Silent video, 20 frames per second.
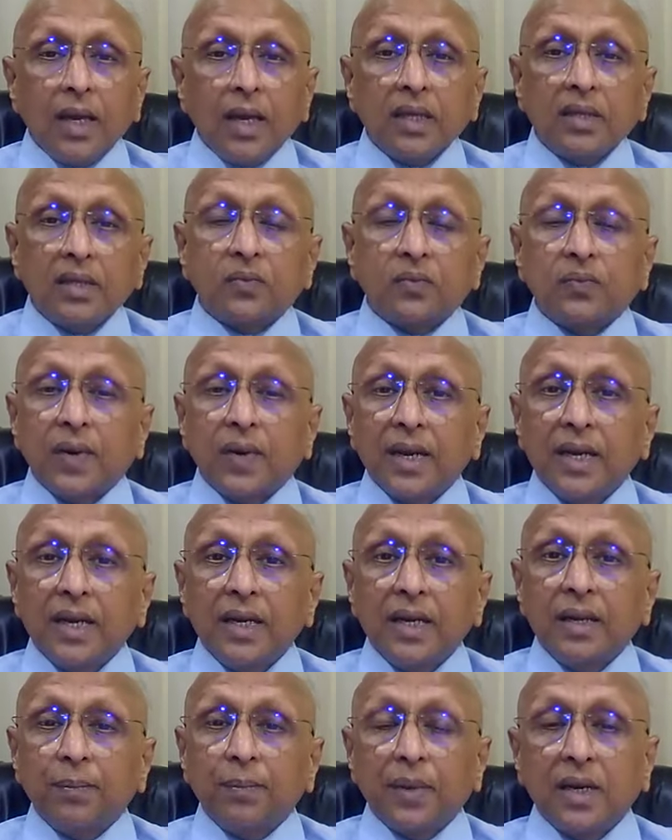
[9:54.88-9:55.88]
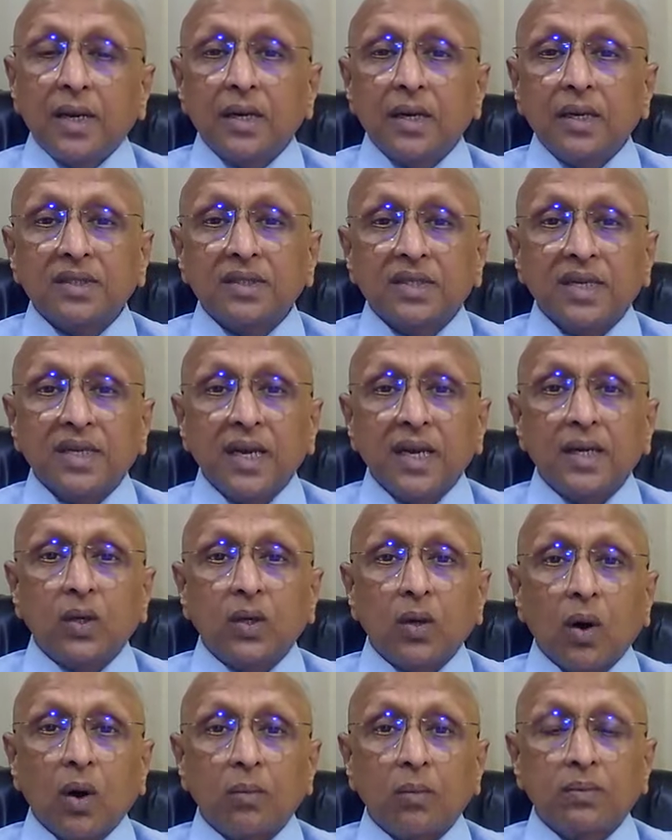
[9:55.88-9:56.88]
is very typical
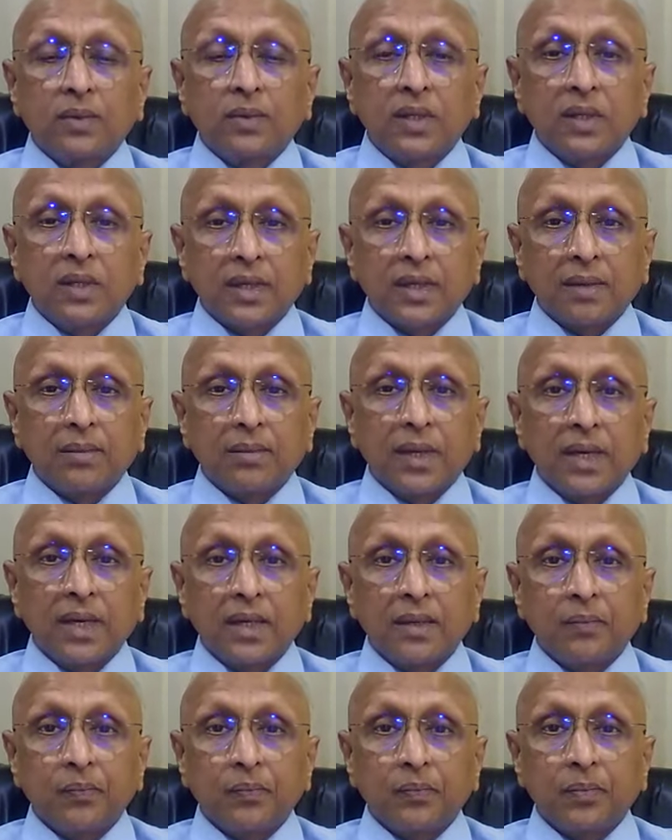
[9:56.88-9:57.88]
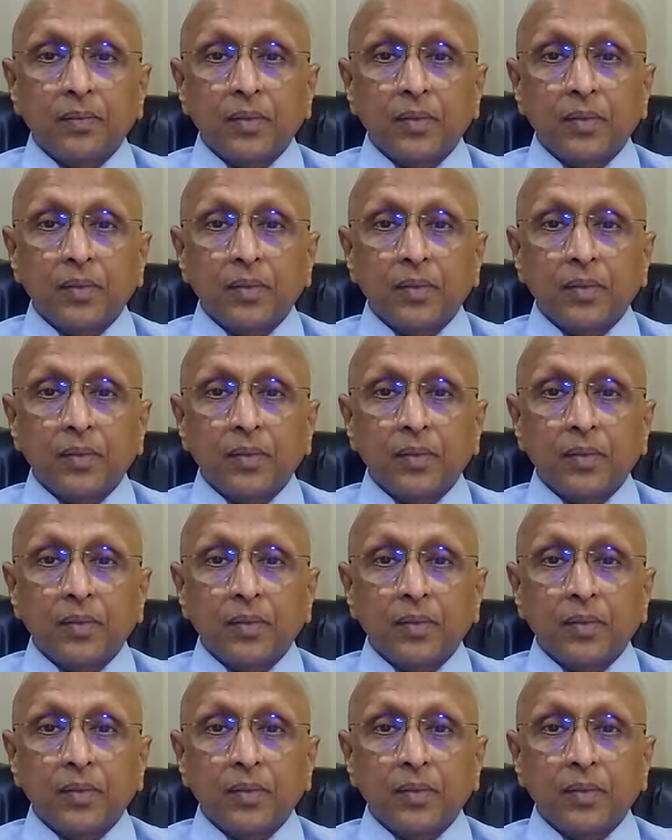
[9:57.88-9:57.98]
state of the remedy.